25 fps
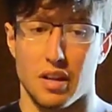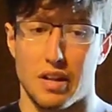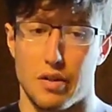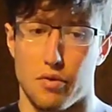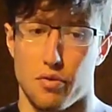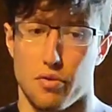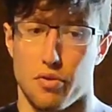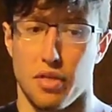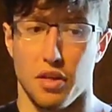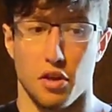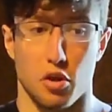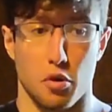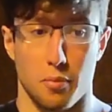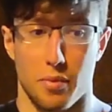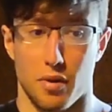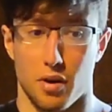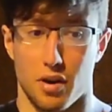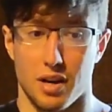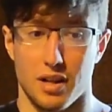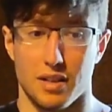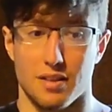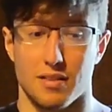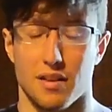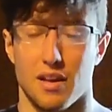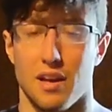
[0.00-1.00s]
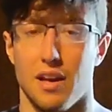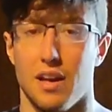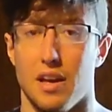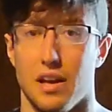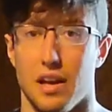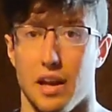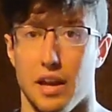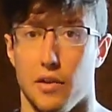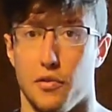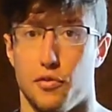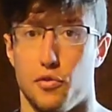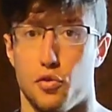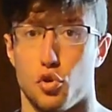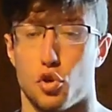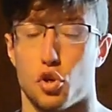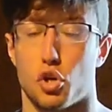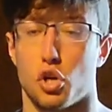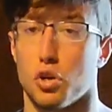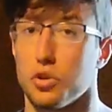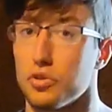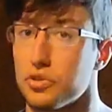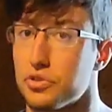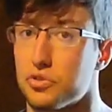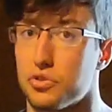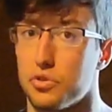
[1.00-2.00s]
And if you think about it, if you
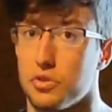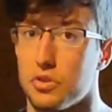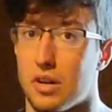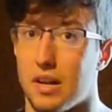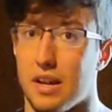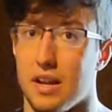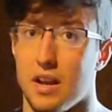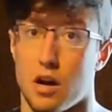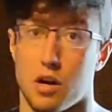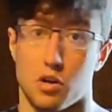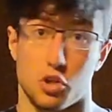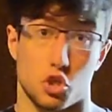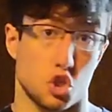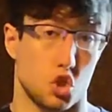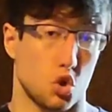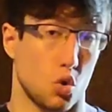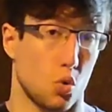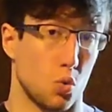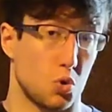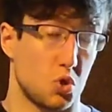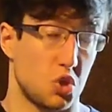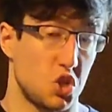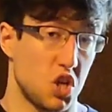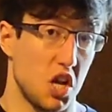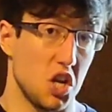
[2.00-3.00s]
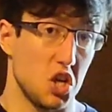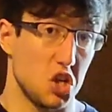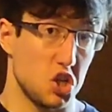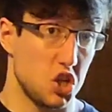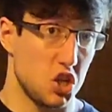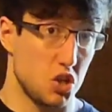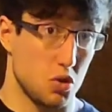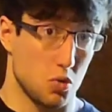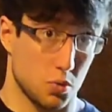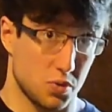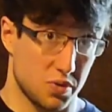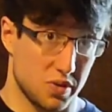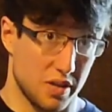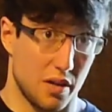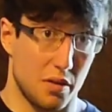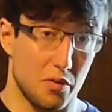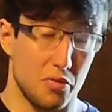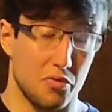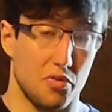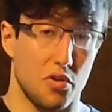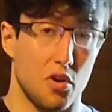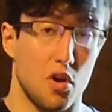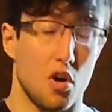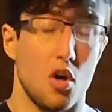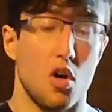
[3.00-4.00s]
constantly are shortchanging
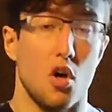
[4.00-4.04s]
yourself,